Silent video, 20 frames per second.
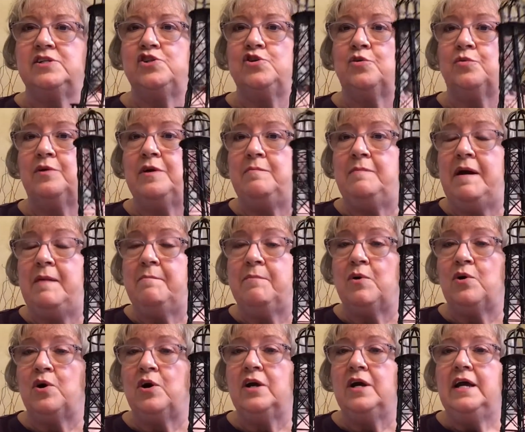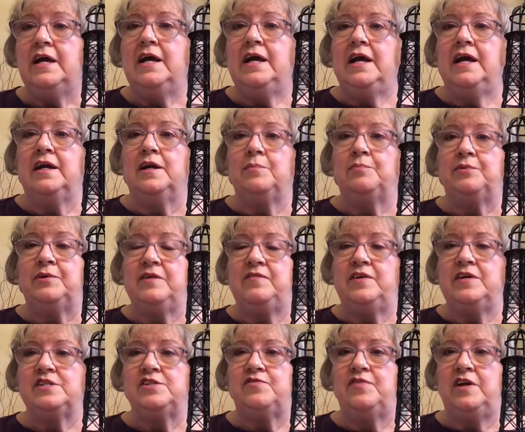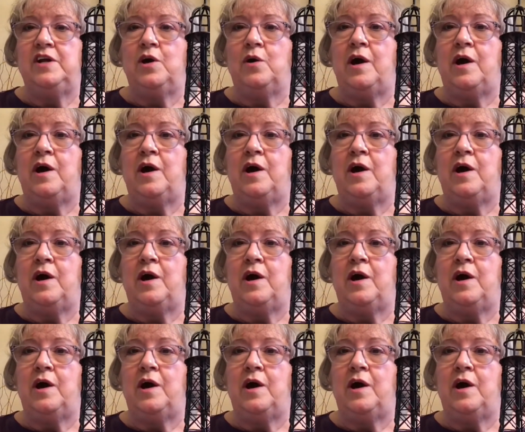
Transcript: you'll remember in a previous video,